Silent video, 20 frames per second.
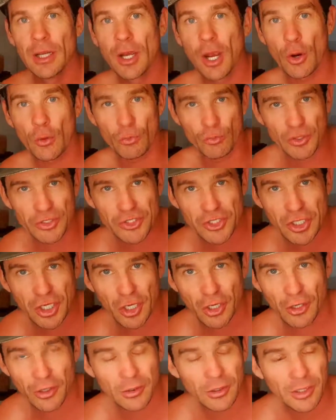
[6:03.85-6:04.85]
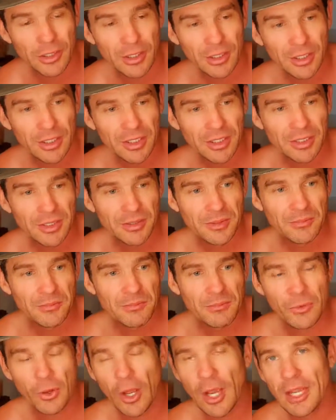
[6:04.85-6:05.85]
A rich girl,
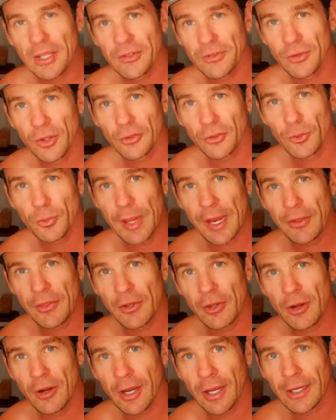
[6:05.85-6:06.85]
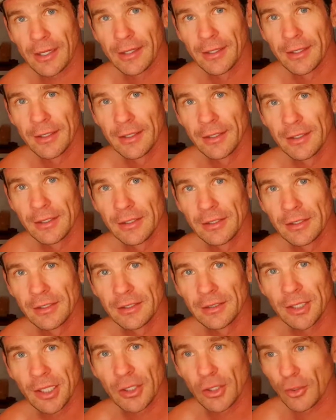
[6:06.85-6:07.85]
not too bad in the eye,
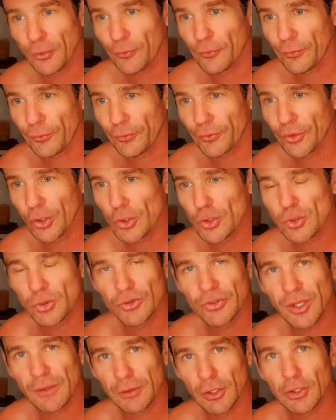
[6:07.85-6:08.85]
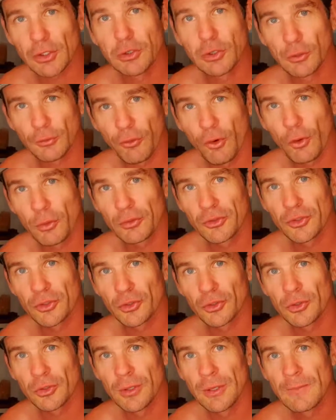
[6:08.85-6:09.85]
a lot of social stuff, a lot to look forward
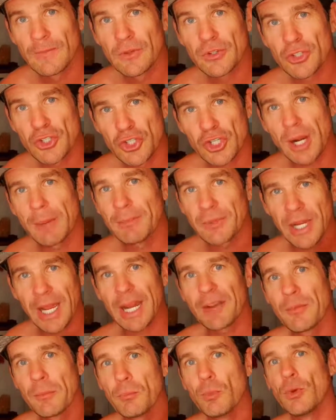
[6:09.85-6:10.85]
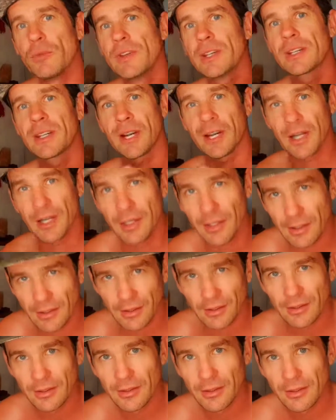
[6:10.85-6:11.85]
to, jumped out of a moving
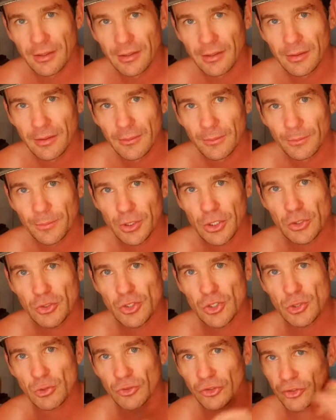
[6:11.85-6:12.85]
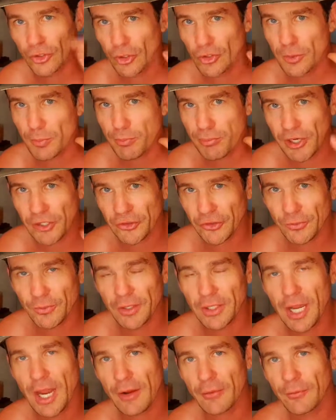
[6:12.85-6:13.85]
car because she was so depressed in the
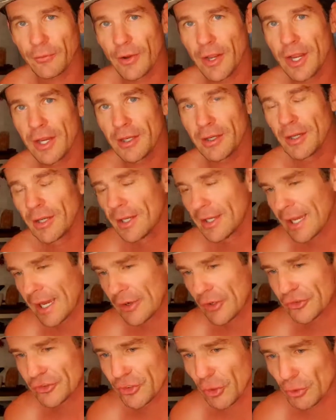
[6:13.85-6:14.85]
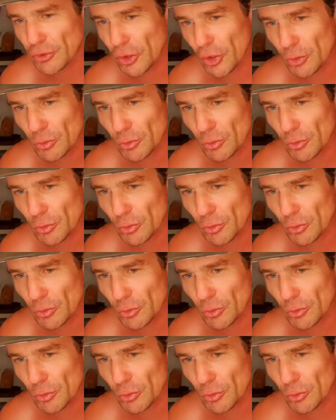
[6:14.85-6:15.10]
caffeine and her serotonin